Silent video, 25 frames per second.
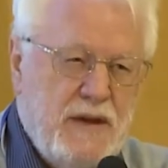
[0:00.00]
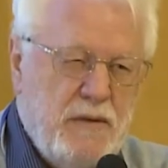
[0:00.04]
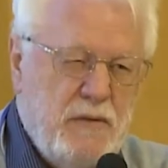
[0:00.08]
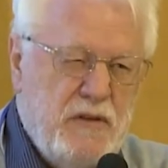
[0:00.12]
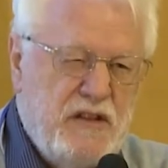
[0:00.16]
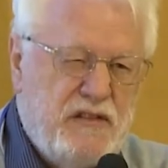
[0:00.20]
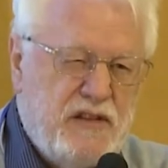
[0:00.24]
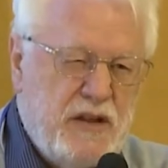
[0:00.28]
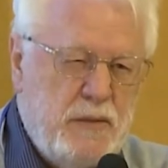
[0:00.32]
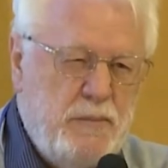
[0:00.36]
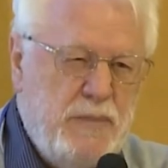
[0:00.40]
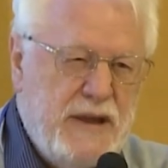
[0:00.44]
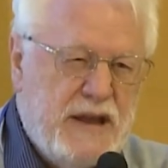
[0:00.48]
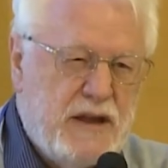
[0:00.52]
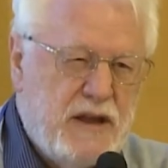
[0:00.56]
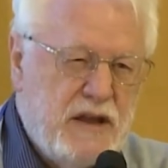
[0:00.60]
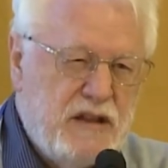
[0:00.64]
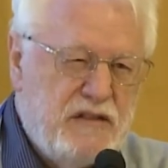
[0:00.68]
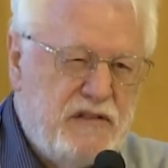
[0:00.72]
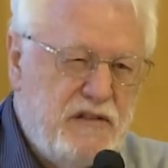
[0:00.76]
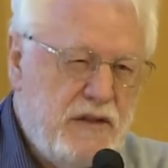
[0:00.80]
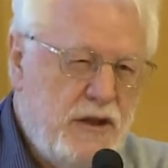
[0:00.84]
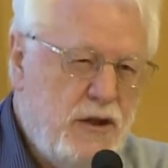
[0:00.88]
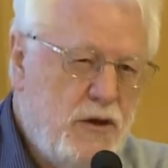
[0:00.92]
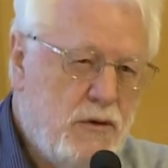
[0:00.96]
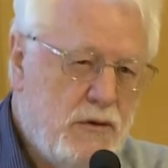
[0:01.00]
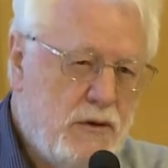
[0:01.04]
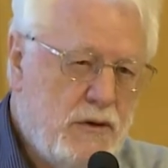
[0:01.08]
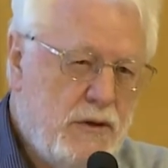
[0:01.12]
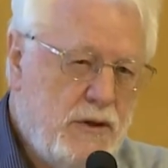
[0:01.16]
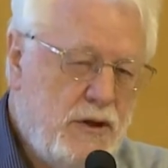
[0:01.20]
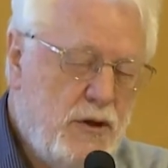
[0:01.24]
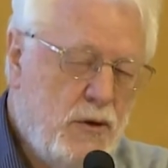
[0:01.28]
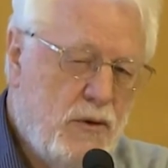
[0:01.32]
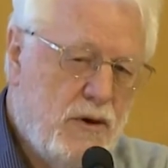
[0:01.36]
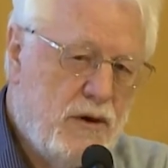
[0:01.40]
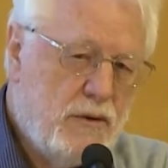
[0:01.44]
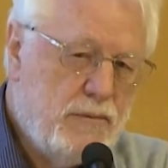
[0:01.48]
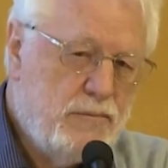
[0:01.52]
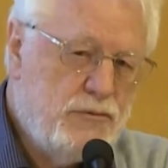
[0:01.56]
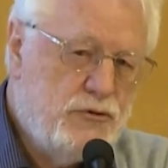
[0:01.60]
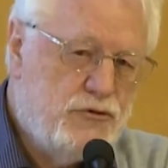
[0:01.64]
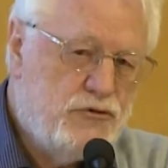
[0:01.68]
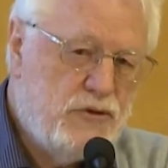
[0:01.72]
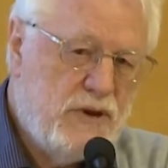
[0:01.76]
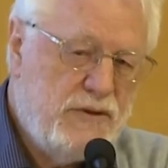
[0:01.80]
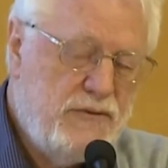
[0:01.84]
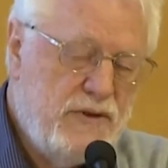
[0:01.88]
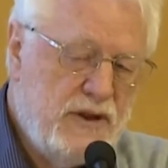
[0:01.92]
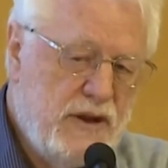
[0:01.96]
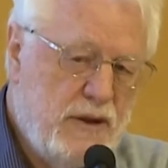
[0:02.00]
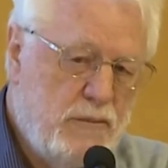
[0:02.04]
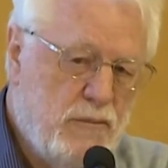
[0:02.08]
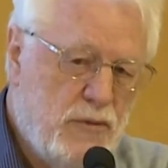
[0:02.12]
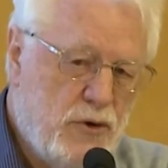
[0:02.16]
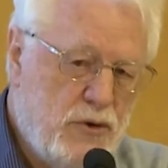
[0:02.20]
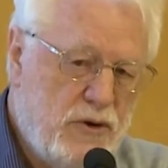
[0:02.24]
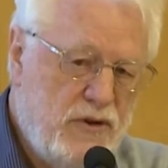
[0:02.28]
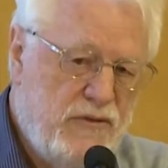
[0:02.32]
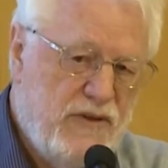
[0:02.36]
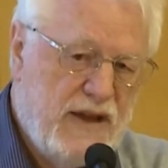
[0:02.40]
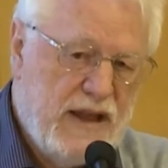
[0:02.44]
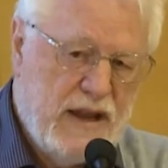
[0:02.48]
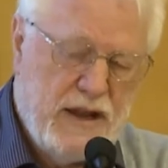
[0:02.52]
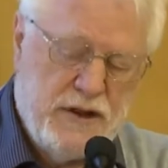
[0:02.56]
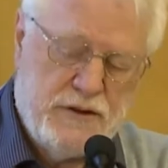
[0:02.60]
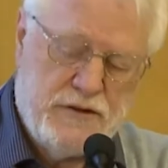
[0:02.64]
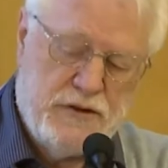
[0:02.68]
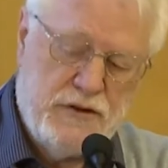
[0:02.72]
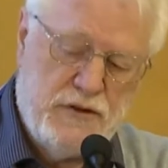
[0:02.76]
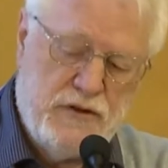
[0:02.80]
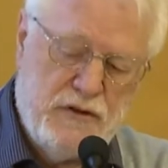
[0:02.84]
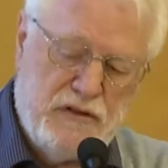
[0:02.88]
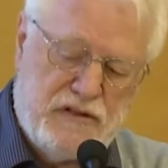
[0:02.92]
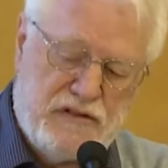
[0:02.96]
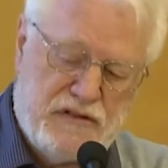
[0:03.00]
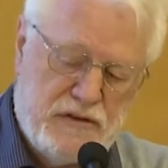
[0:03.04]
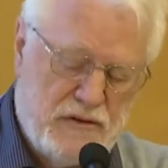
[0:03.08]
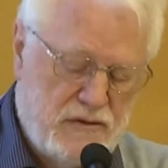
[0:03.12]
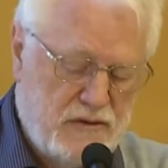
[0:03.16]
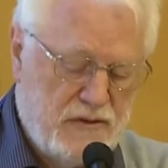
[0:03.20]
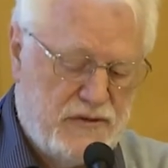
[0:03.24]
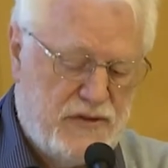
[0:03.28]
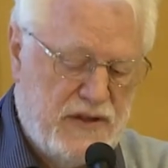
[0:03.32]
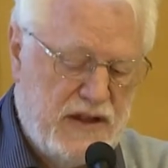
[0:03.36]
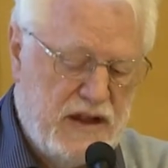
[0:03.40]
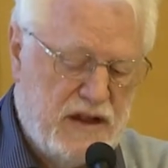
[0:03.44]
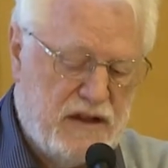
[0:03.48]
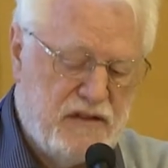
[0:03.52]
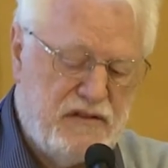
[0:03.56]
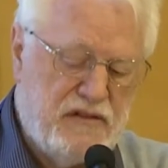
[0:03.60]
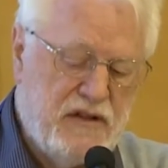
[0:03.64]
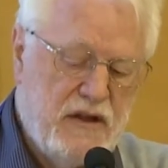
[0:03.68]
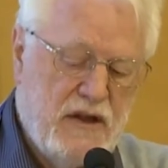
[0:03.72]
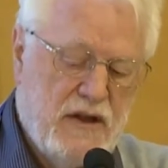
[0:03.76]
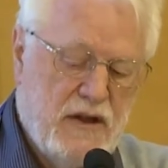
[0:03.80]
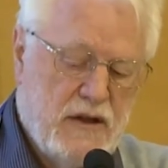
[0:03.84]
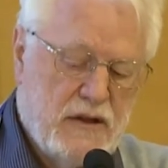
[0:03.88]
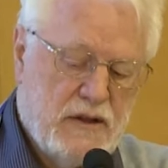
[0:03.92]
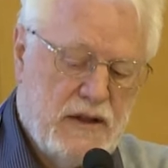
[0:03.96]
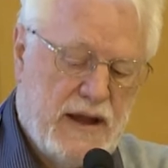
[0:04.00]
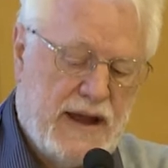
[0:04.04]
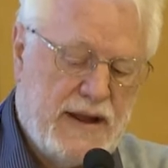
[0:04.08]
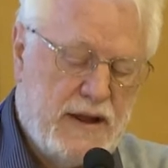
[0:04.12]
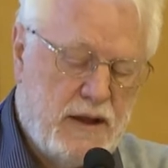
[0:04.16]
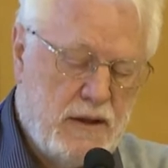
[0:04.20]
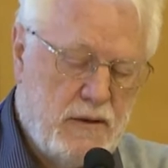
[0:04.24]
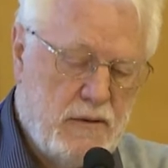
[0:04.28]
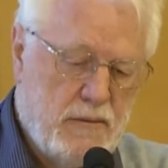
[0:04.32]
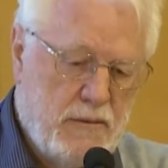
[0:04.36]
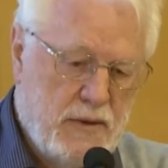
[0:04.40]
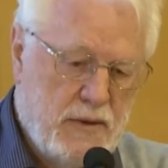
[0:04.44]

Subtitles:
They said, because you are driven and motivated to do certain things like